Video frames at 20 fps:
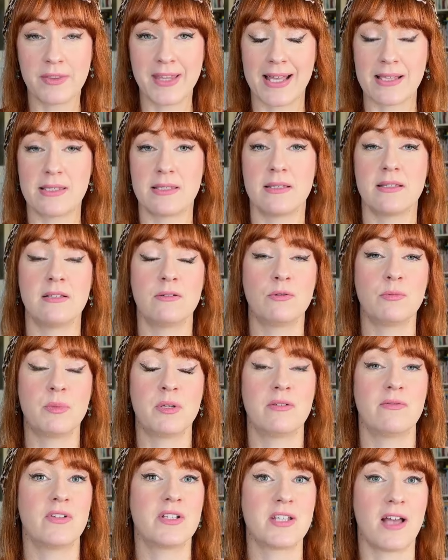That's a little
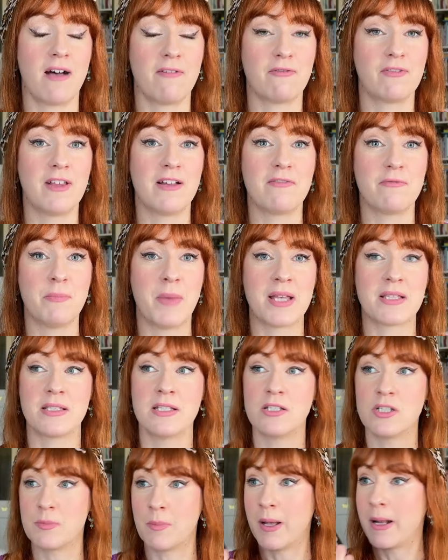bit of a tough love
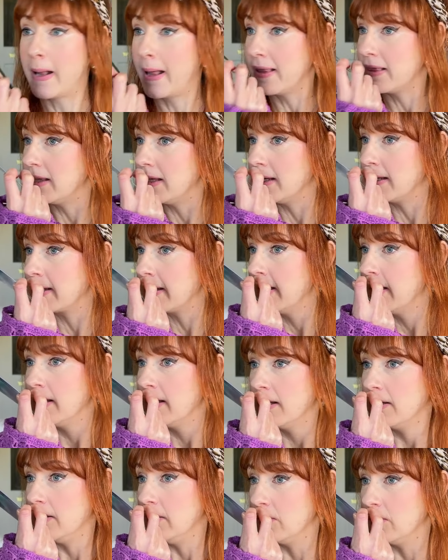message, but I think,
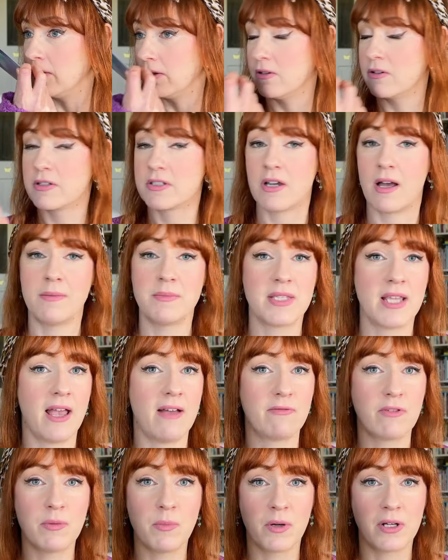there are times
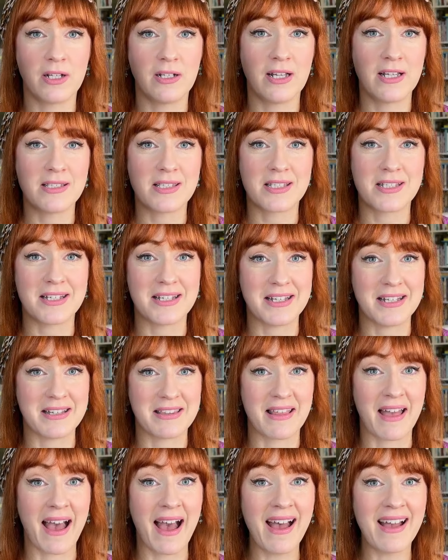everybody needs to hear
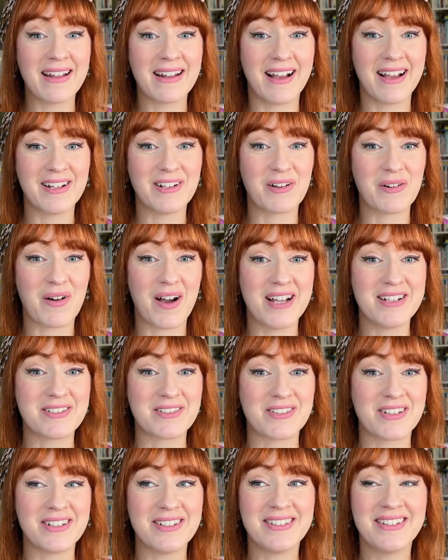that. I know I
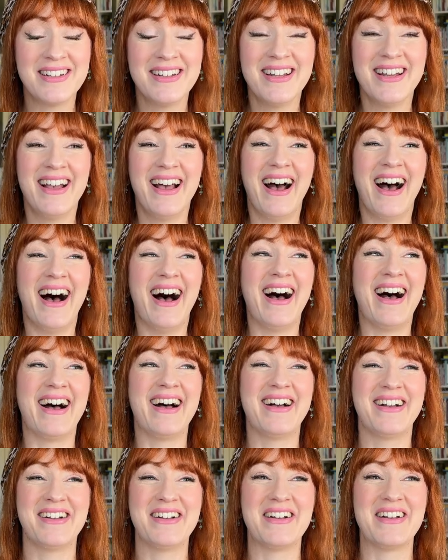do.
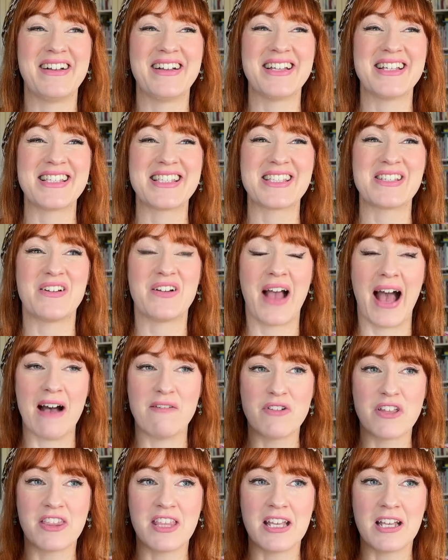So
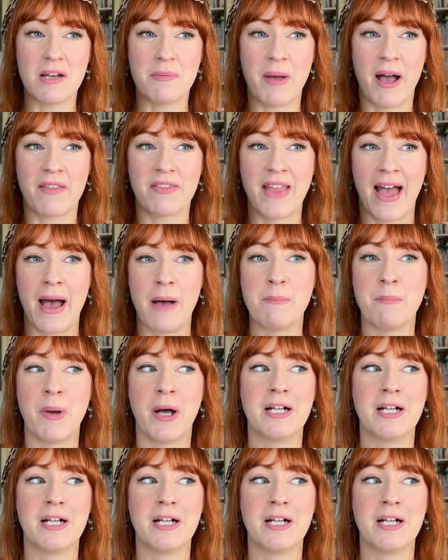have a think about that.